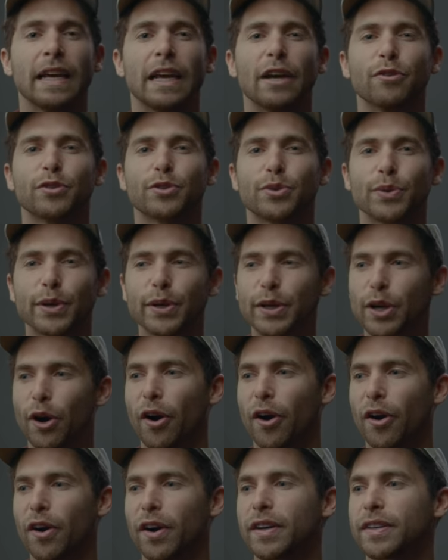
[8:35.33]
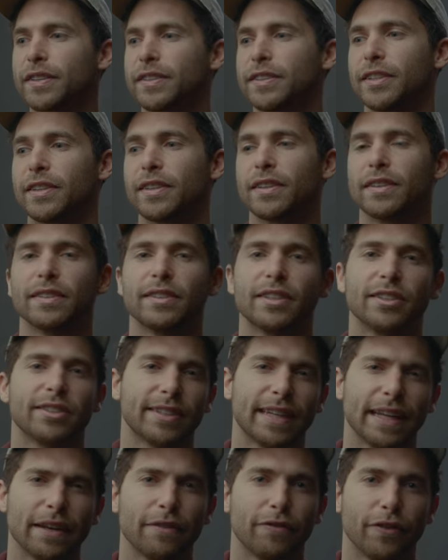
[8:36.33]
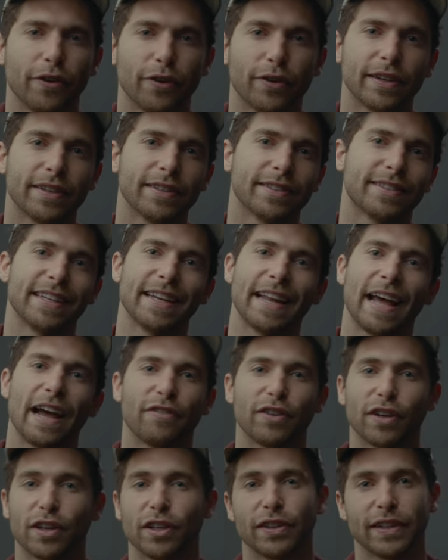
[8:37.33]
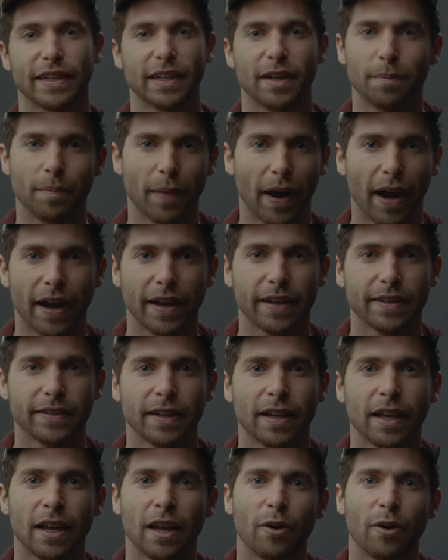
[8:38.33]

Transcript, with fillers: it was really hard to stay focused and have a clear mind